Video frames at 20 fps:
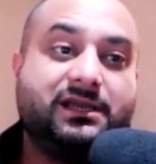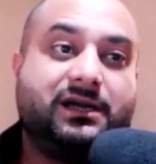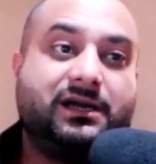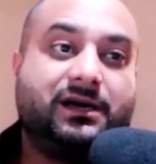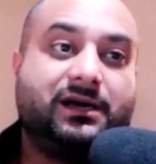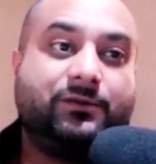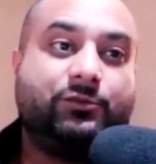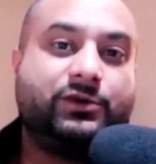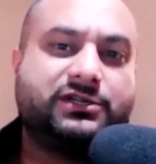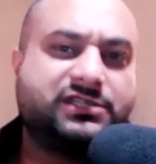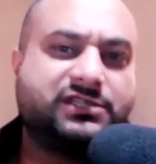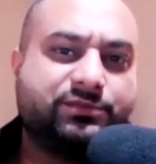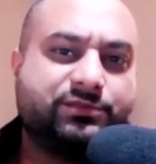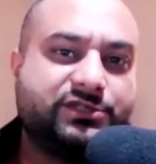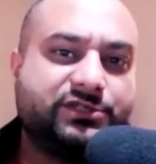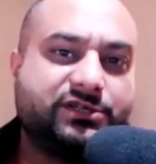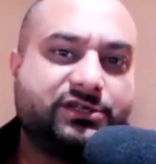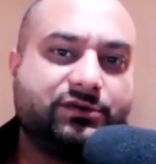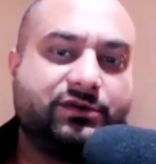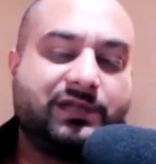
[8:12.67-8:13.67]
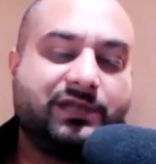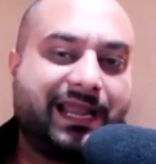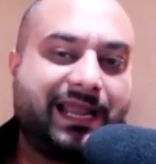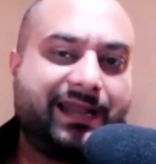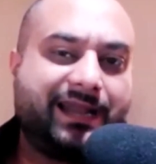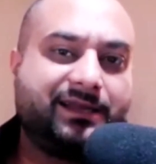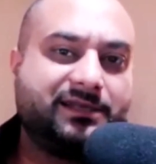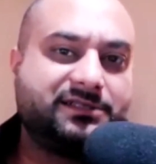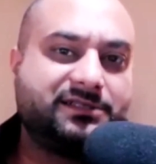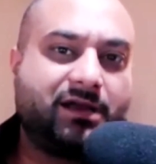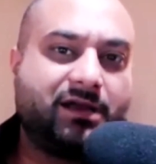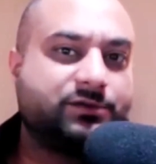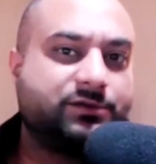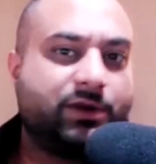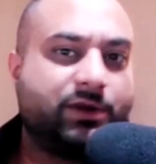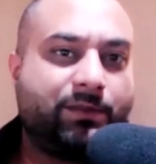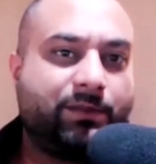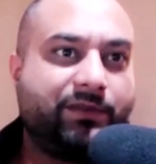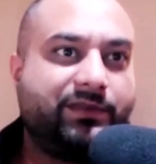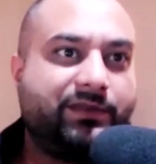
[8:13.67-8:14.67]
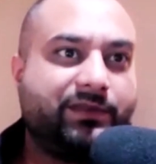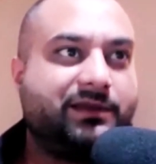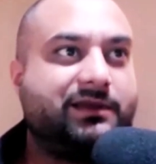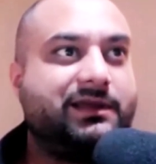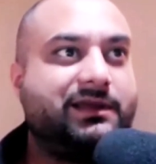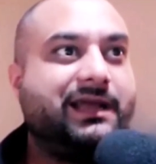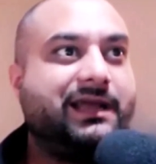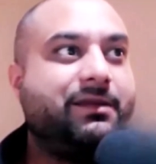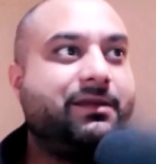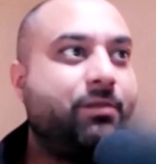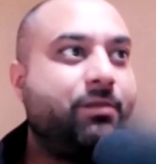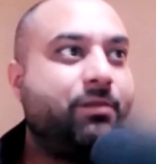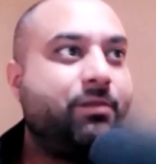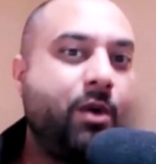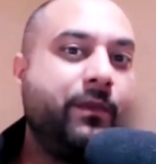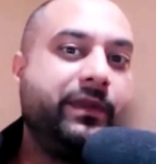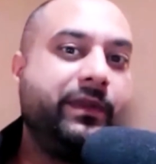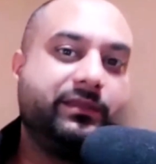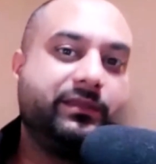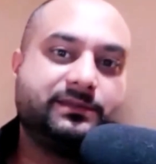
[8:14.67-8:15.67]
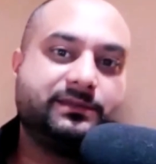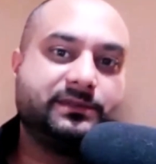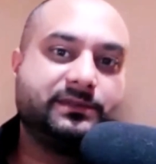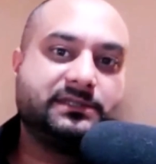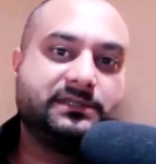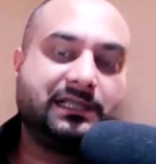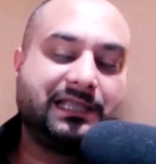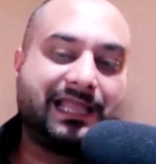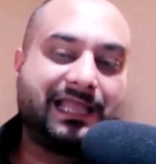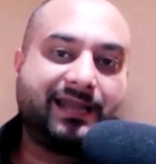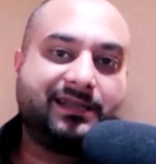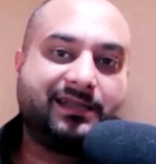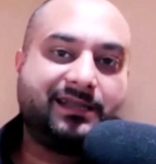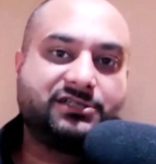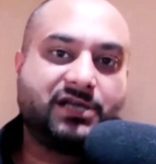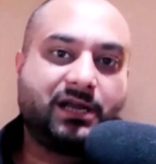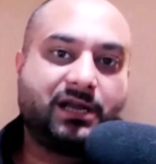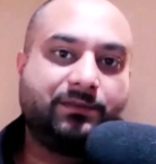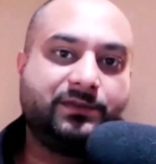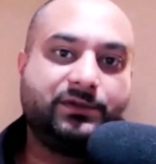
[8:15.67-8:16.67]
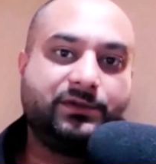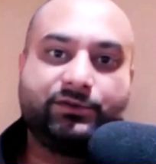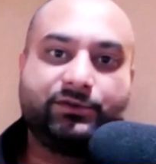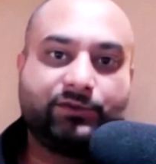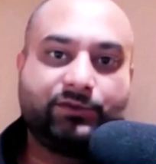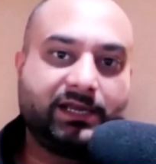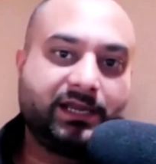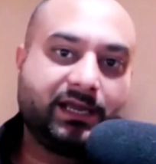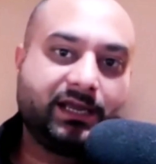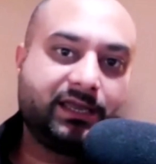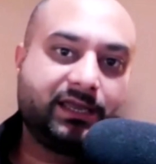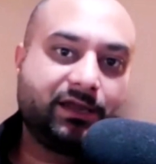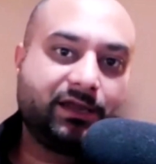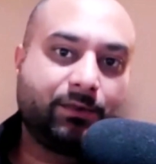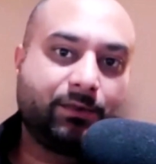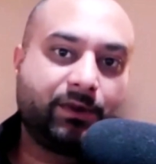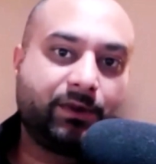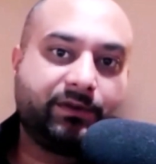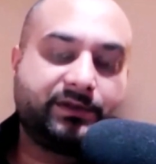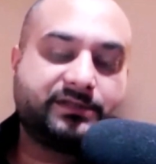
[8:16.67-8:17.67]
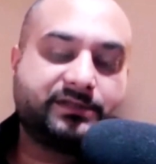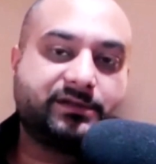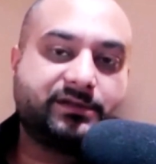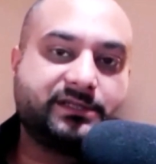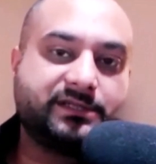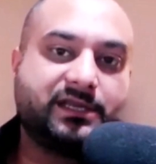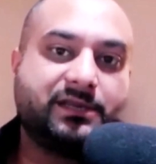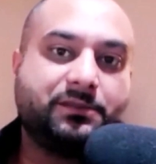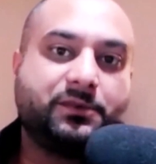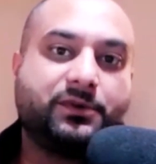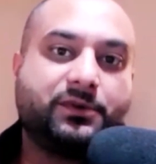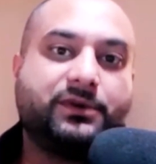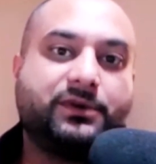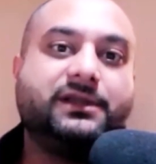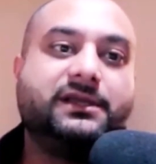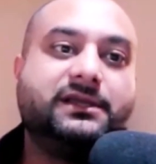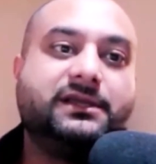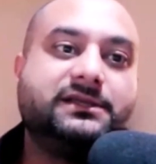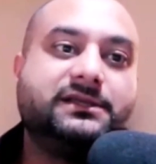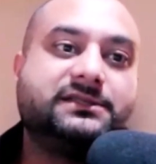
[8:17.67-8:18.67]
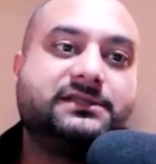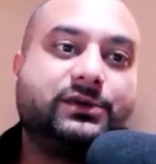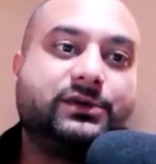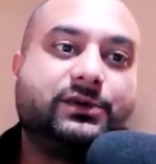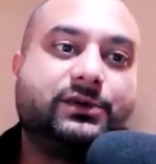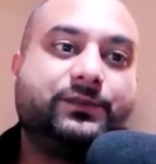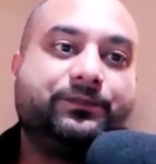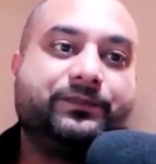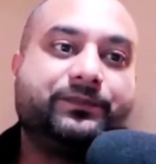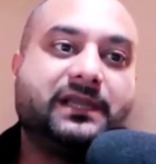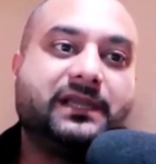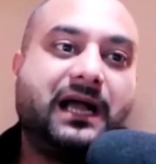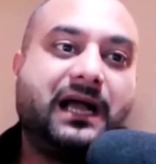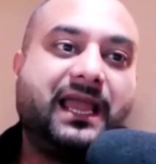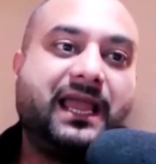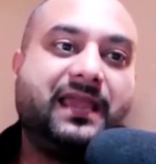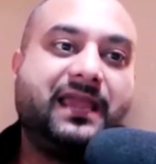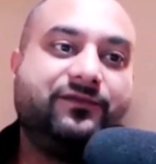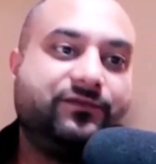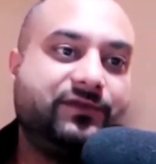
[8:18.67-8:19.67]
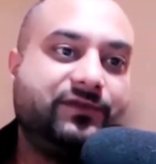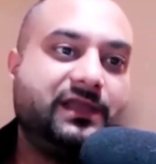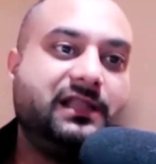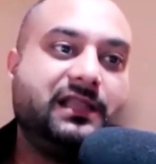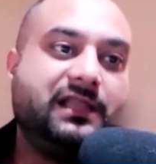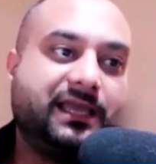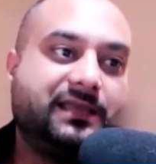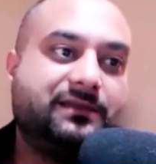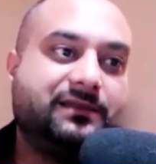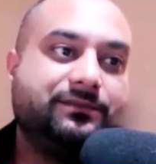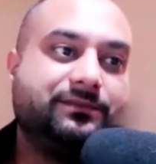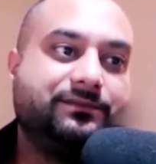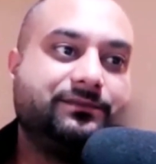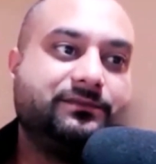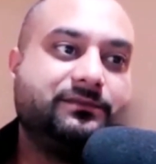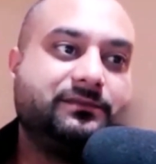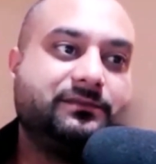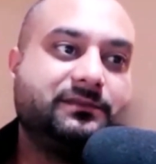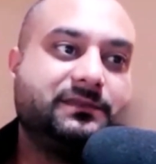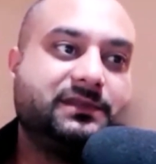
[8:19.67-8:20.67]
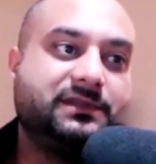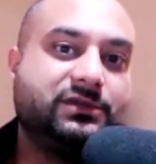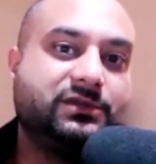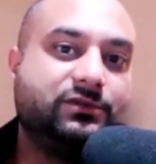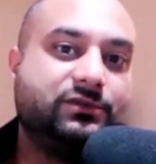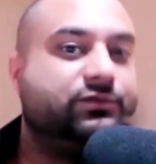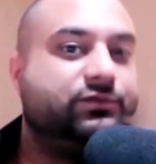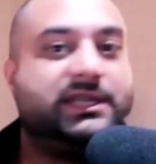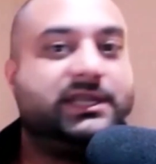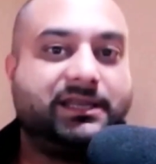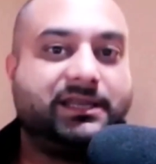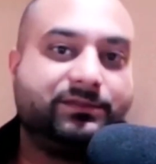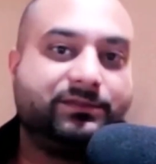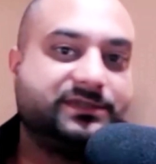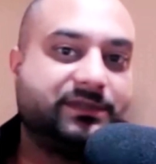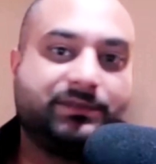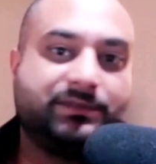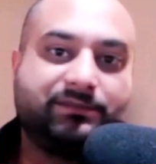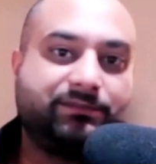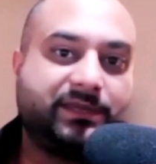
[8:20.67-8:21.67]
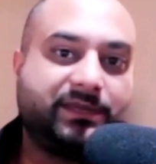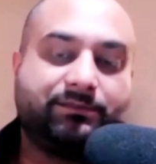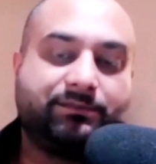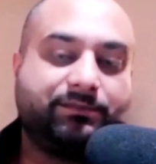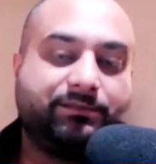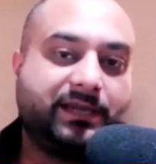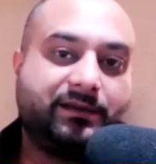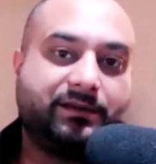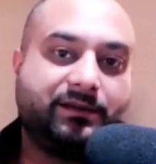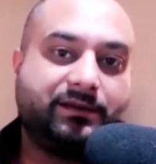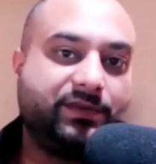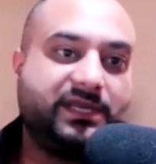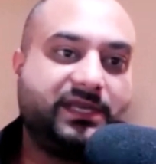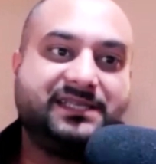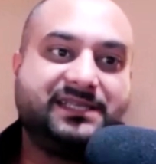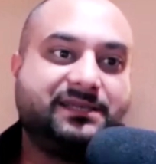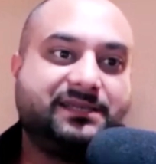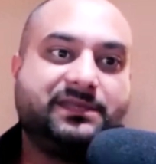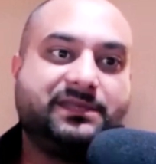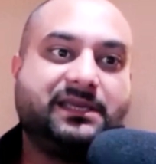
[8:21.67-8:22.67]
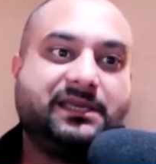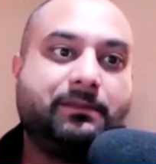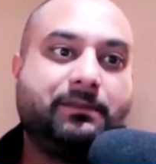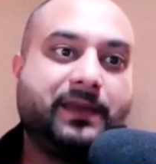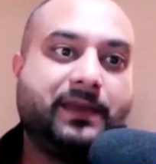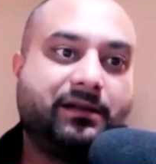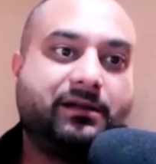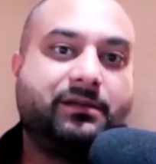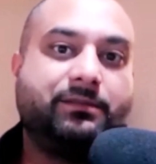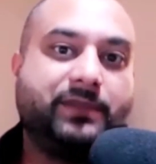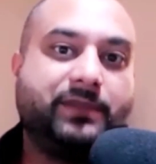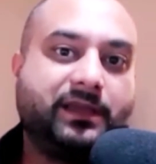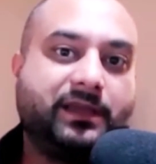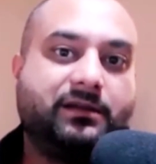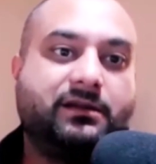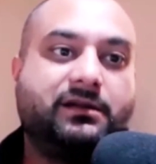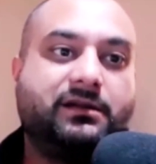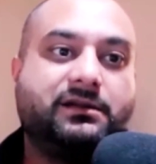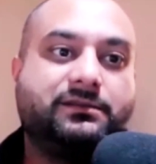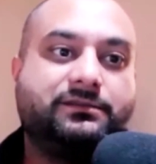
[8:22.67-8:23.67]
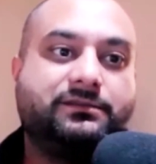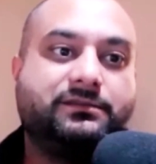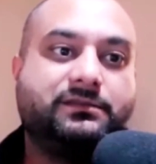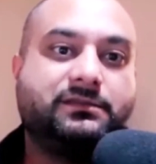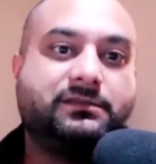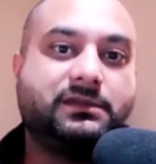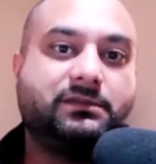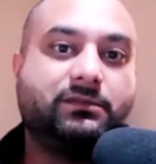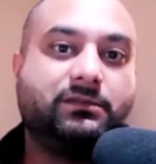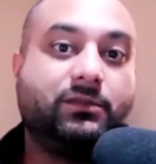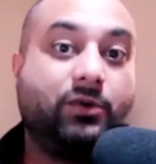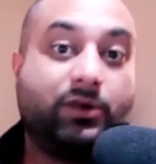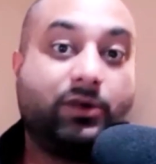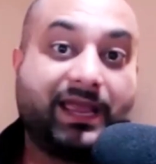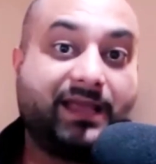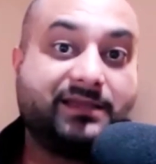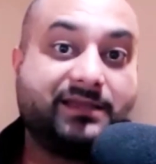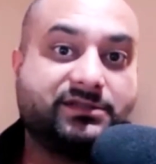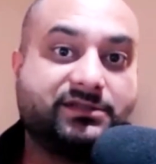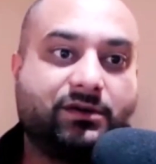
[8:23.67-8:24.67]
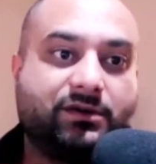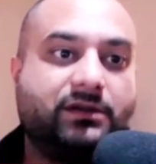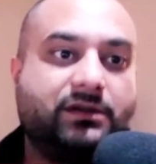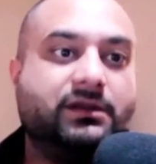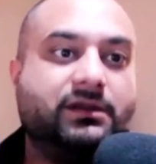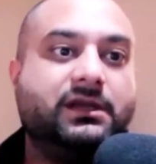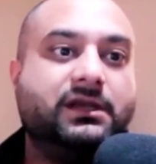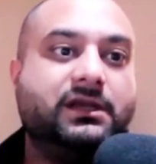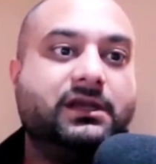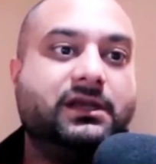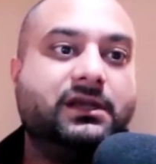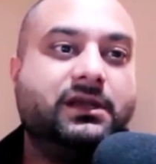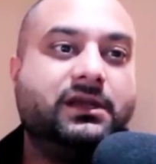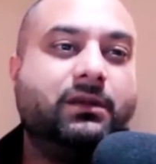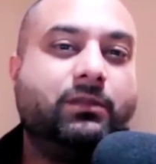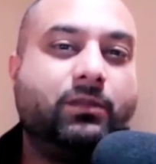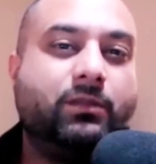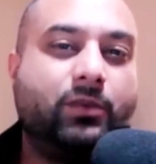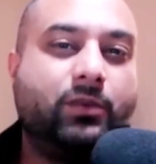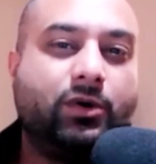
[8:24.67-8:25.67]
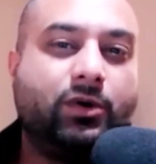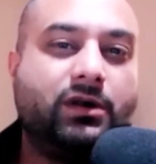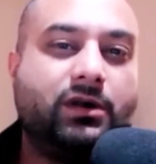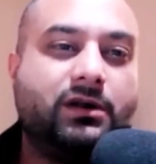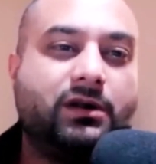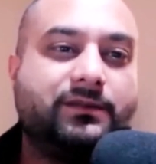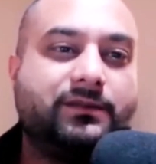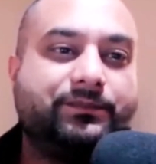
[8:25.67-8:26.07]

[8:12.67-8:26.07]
We're just pushing on landing a job. What about the moment this person land a job? Do you really not care about their stress anymore? So I feel like we need something bigger. We need something better, bigger, more hands-on, more